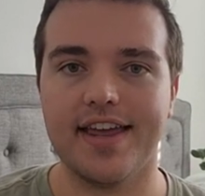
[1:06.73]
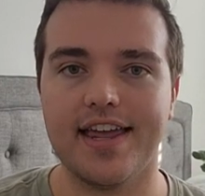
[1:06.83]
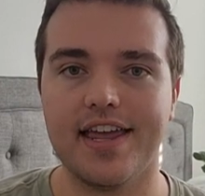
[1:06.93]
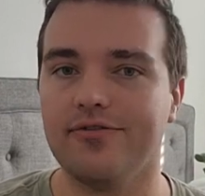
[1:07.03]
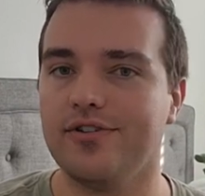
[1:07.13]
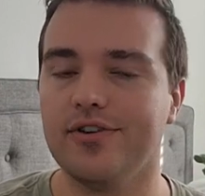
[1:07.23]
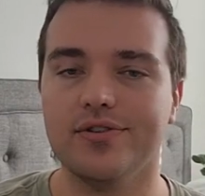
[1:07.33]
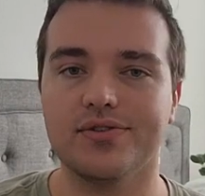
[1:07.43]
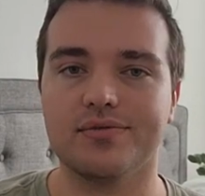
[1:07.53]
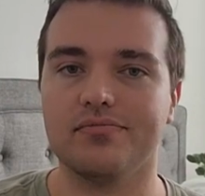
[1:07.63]
it
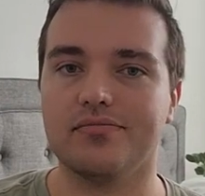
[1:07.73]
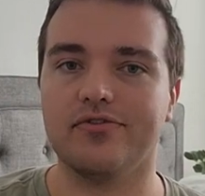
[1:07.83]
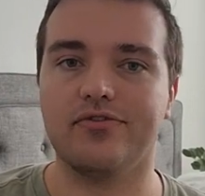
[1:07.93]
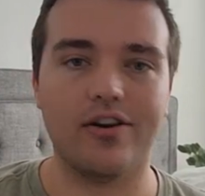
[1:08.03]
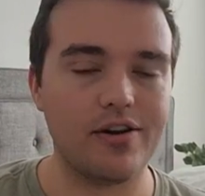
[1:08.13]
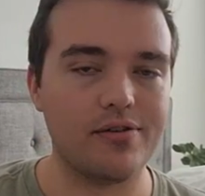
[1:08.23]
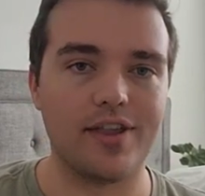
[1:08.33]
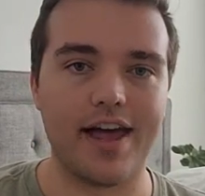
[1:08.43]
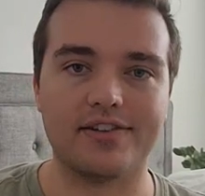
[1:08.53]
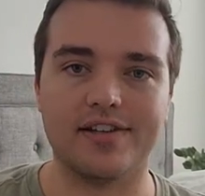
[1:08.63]
feels very
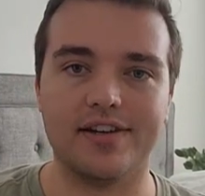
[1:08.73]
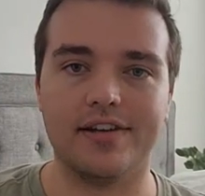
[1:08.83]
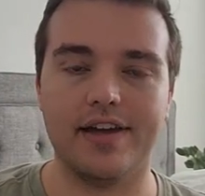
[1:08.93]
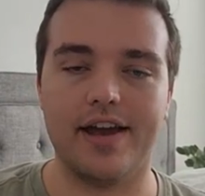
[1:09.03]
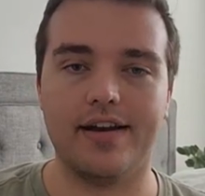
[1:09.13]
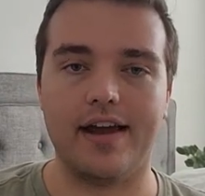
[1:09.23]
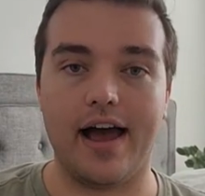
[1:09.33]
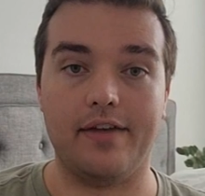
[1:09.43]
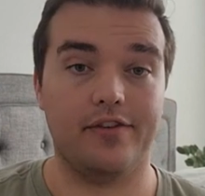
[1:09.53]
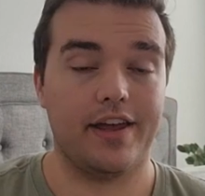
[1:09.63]
relaxing, and
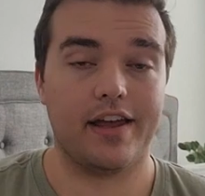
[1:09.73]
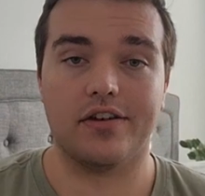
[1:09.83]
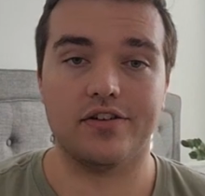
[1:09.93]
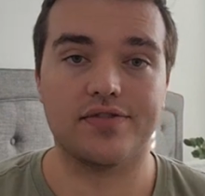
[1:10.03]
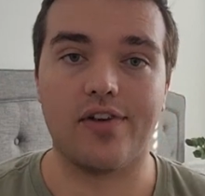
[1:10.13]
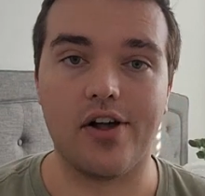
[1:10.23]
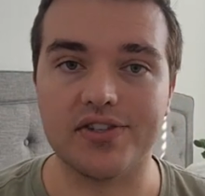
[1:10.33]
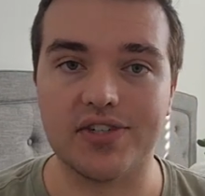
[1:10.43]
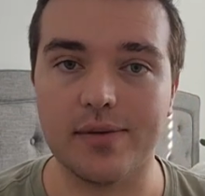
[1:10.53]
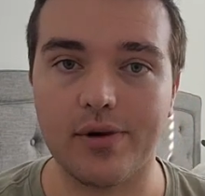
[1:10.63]
I feel like I can just fall
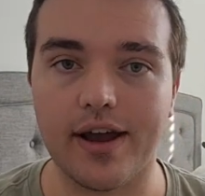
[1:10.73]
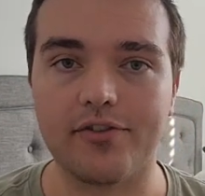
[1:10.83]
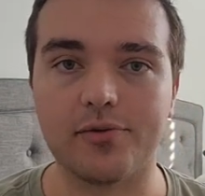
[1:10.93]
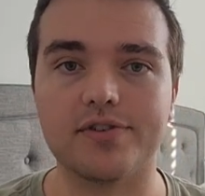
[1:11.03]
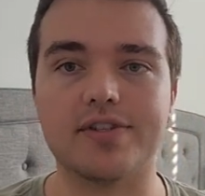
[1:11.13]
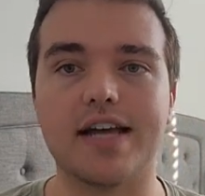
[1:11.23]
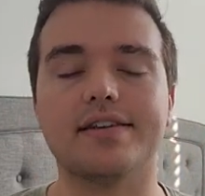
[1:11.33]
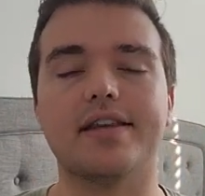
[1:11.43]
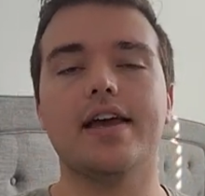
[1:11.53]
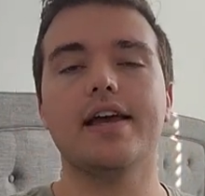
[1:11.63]
asleep right afterwards. So
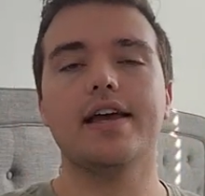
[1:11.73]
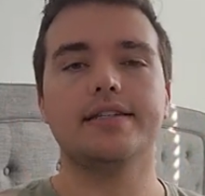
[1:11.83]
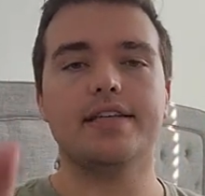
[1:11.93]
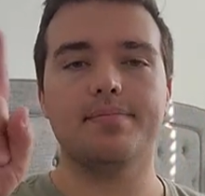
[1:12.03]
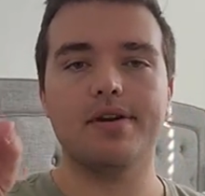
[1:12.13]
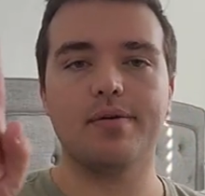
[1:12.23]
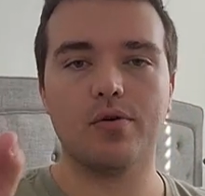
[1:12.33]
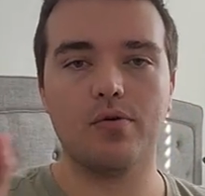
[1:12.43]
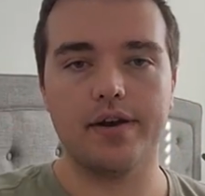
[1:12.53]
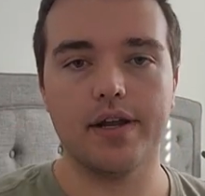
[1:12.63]
that's tip
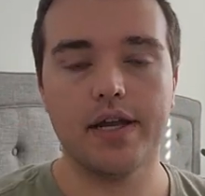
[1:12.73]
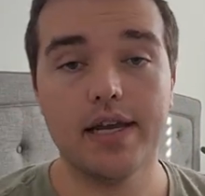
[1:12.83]
number one.